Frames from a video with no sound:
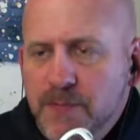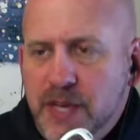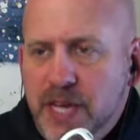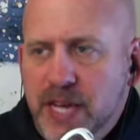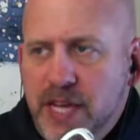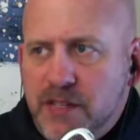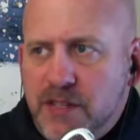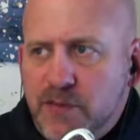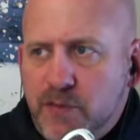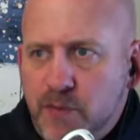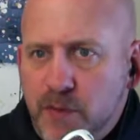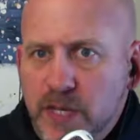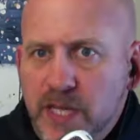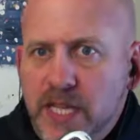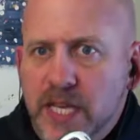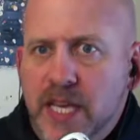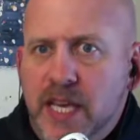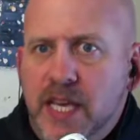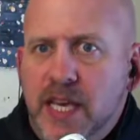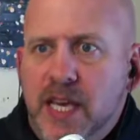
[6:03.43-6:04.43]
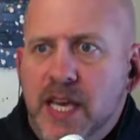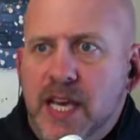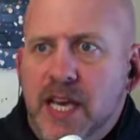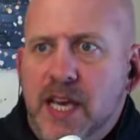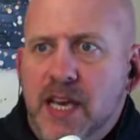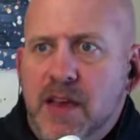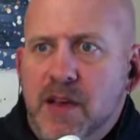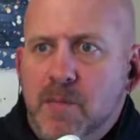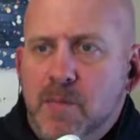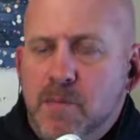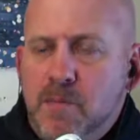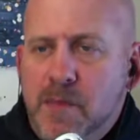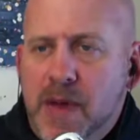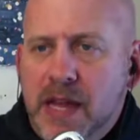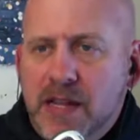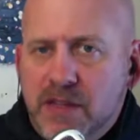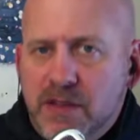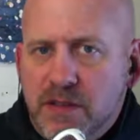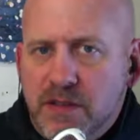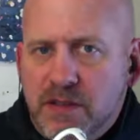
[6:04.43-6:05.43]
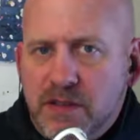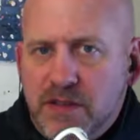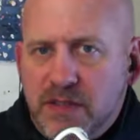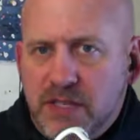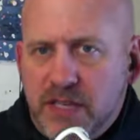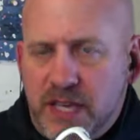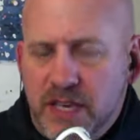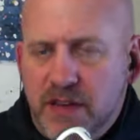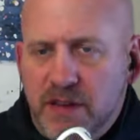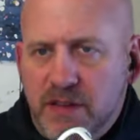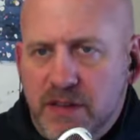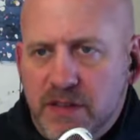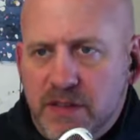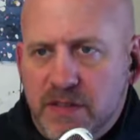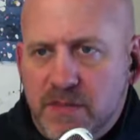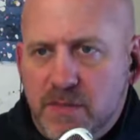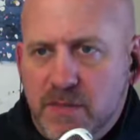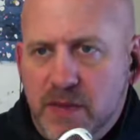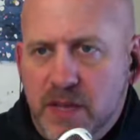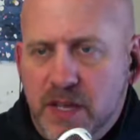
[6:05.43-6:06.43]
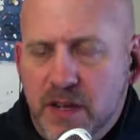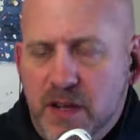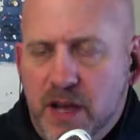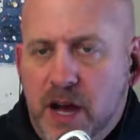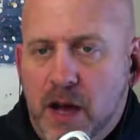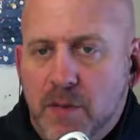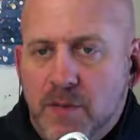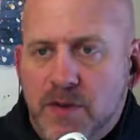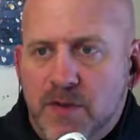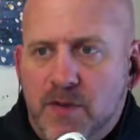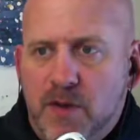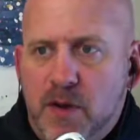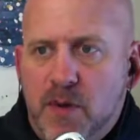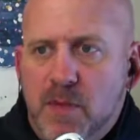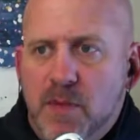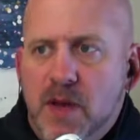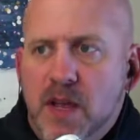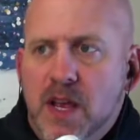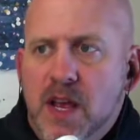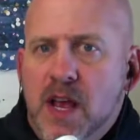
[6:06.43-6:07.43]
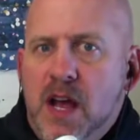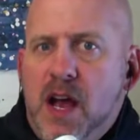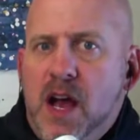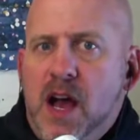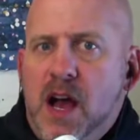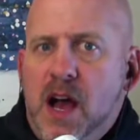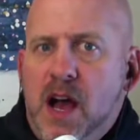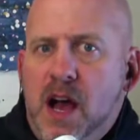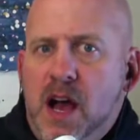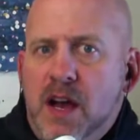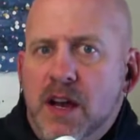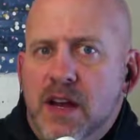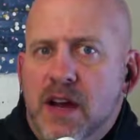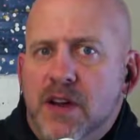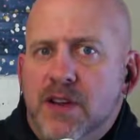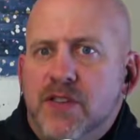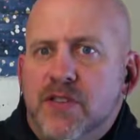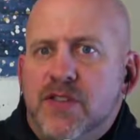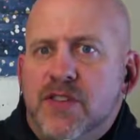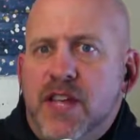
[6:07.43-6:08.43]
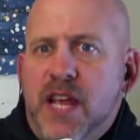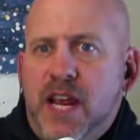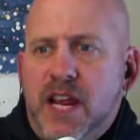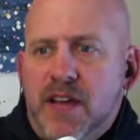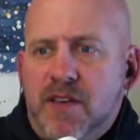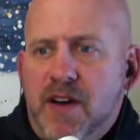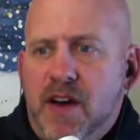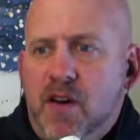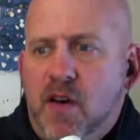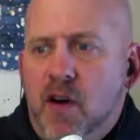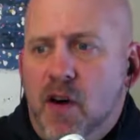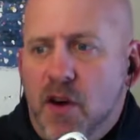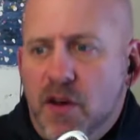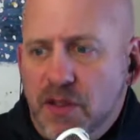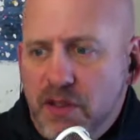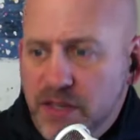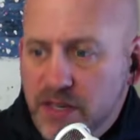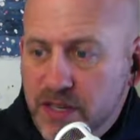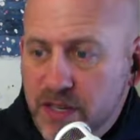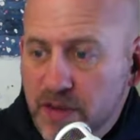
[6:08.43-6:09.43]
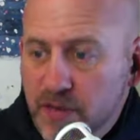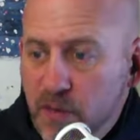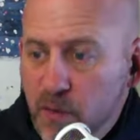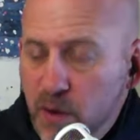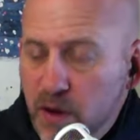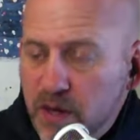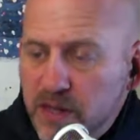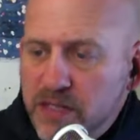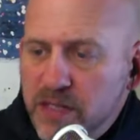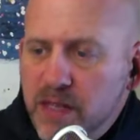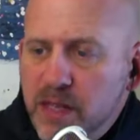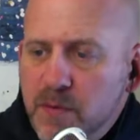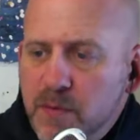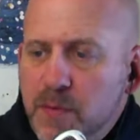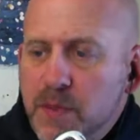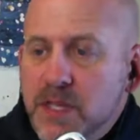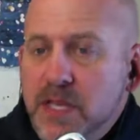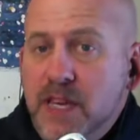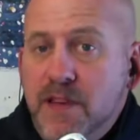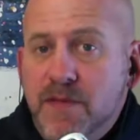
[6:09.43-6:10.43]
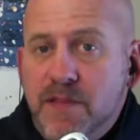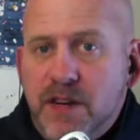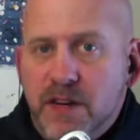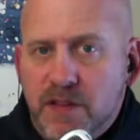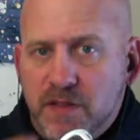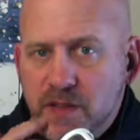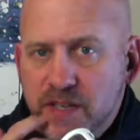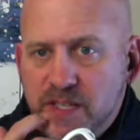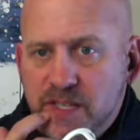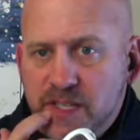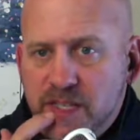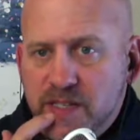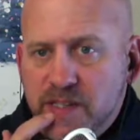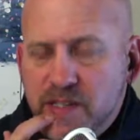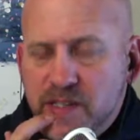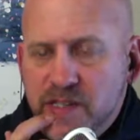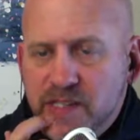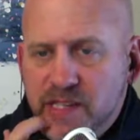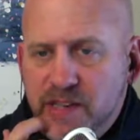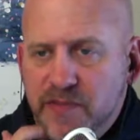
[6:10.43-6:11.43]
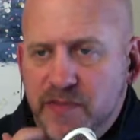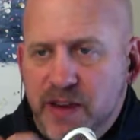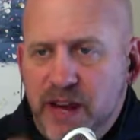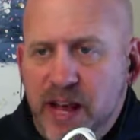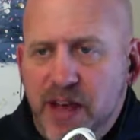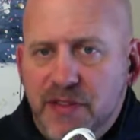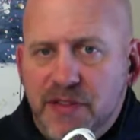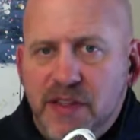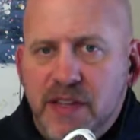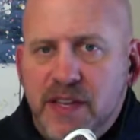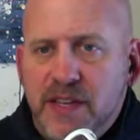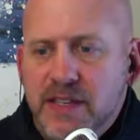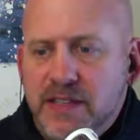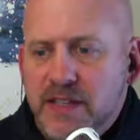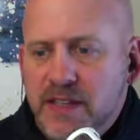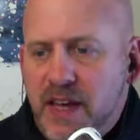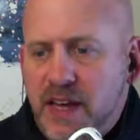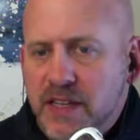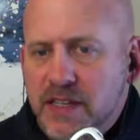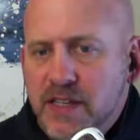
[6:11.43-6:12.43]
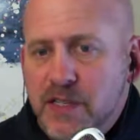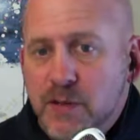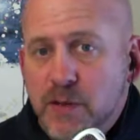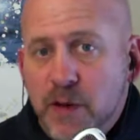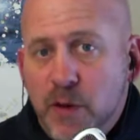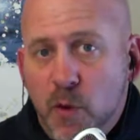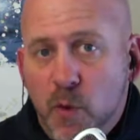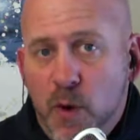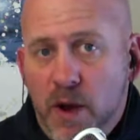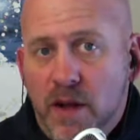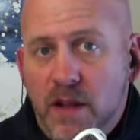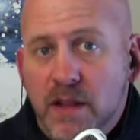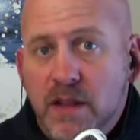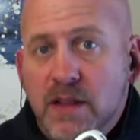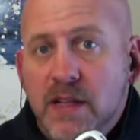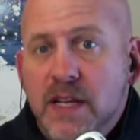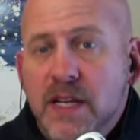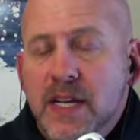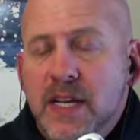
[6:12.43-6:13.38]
It's really mental skills. It comes from an understanding of how all this stuff works, and then belief increases. Because if an athlete is not doing well,